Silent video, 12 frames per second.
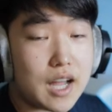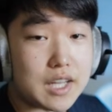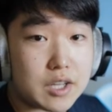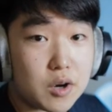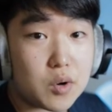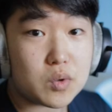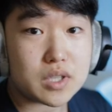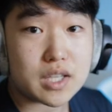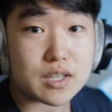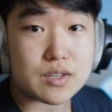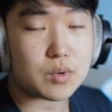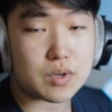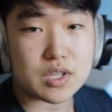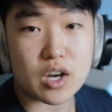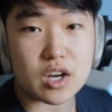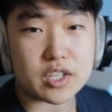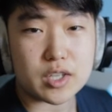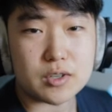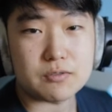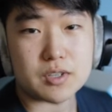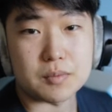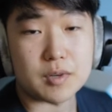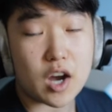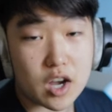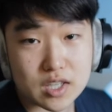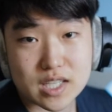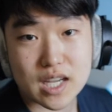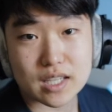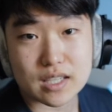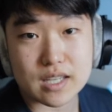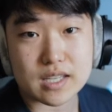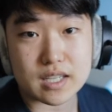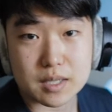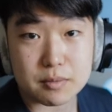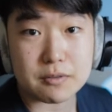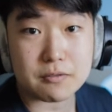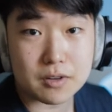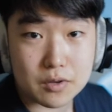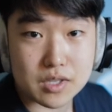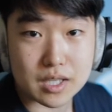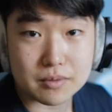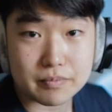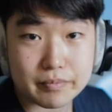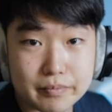and only the source audio from Kontakt is going to be frozen.